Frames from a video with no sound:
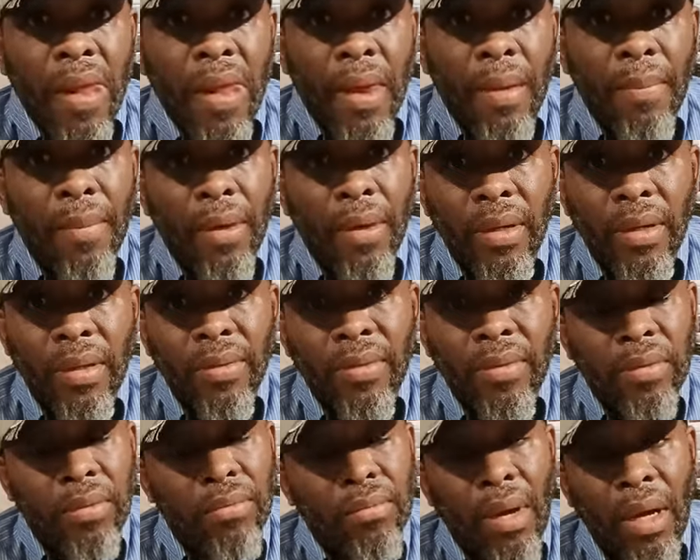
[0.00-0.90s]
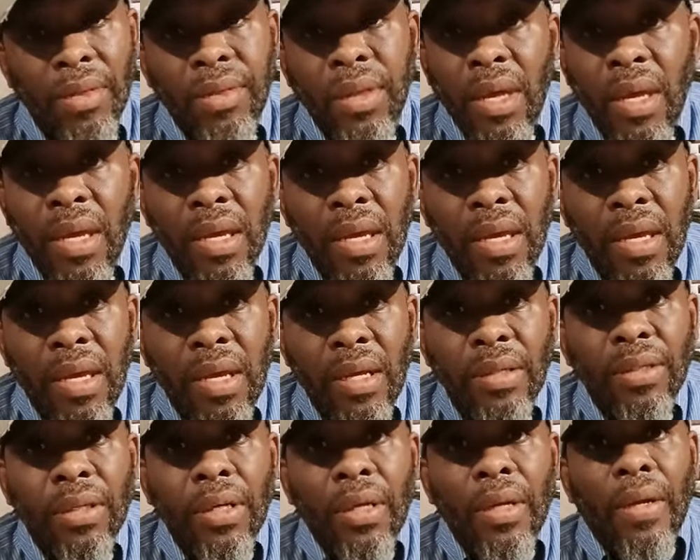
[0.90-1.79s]
But my thing
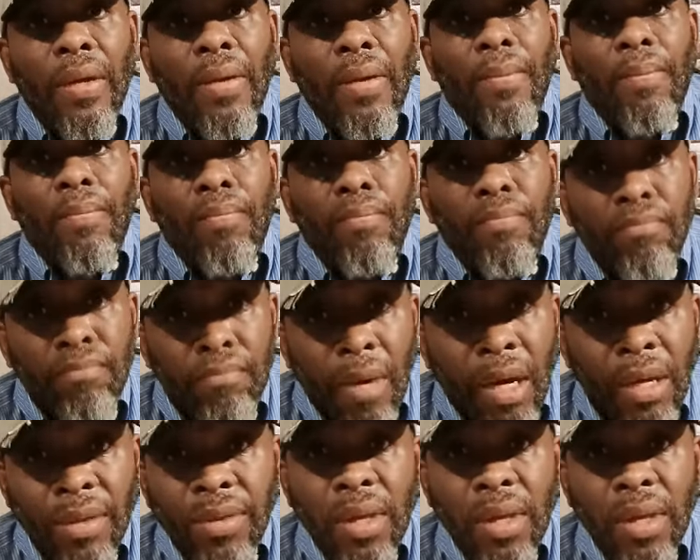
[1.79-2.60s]
is, my